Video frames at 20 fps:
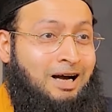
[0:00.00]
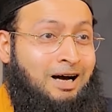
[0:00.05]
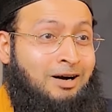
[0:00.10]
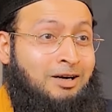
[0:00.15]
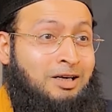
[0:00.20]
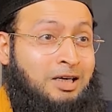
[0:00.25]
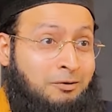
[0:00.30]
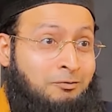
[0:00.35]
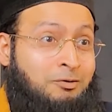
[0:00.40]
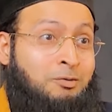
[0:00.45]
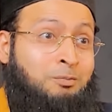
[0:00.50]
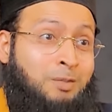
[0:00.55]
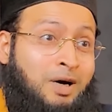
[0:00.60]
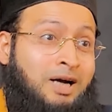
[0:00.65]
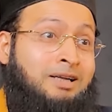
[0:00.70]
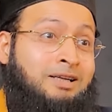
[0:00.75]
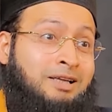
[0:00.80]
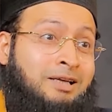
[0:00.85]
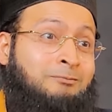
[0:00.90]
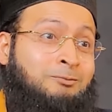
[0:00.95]
are giving
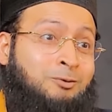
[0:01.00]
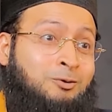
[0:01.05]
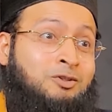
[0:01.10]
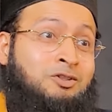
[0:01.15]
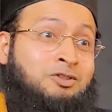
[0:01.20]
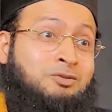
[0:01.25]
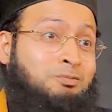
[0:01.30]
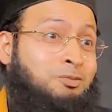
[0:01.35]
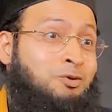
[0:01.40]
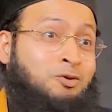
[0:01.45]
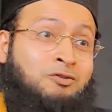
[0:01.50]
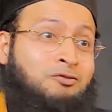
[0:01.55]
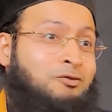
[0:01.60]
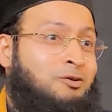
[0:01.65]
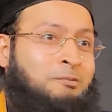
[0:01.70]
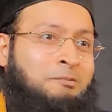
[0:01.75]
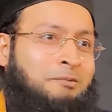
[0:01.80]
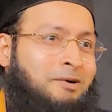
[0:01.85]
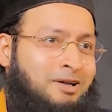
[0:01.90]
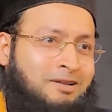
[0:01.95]
bad name to this
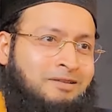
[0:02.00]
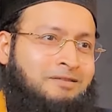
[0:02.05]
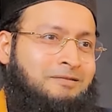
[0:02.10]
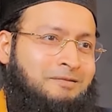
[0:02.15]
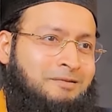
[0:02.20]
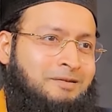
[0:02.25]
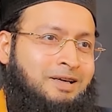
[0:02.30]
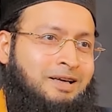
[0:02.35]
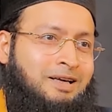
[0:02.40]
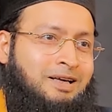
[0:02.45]
beautiful path.